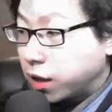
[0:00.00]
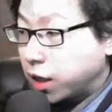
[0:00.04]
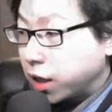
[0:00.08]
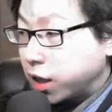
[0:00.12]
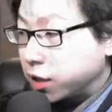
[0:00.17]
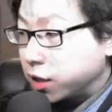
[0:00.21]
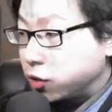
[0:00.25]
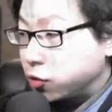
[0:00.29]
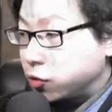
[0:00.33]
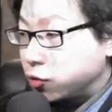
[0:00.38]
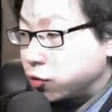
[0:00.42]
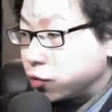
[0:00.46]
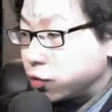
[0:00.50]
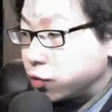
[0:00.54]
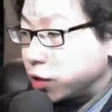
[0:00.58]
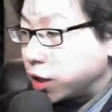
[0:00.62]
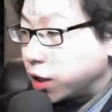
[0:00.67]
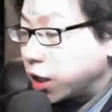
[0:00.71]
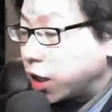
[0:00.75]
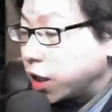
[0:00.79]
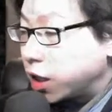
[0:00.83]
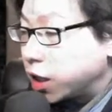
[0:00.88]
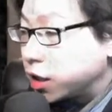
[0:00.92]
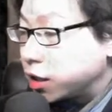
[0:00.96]
I do
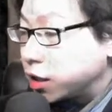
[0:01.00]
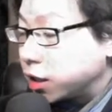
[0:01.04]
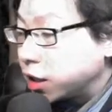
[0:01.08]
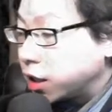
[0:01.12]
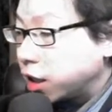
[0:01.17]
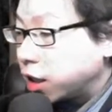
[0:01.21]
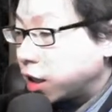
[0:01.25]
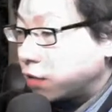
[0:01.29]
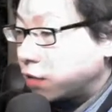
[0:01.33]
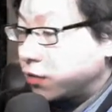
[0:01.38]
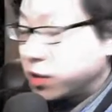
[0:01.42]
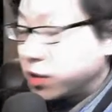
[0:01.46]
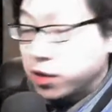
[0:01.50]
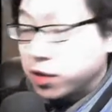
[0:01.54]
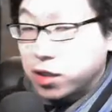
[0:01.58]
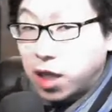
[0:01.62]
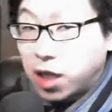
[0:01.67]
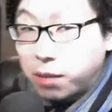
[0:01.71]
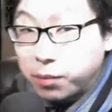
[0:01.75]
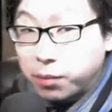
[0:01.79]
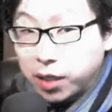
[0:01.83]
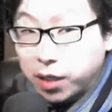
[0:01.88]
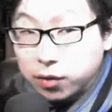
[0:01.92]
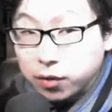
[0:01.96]
not have a
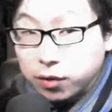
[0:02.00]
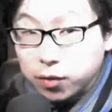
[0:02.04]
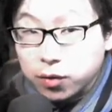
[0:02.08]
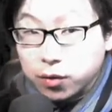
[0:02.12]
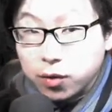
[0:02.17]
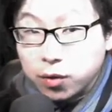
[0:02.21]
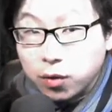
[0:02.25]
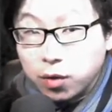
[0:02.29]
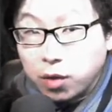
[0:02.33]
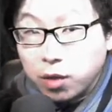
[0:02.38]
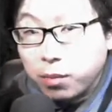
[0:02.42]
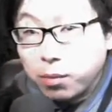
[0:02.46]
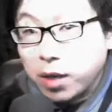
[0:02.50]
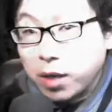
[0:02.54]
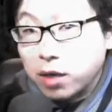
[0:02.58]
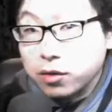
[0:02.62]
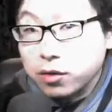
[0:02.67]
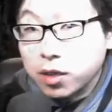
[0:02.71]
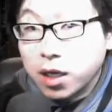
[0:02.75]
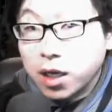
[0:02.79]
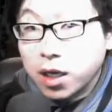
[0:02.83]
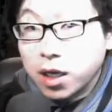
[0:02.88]
topic to talk about,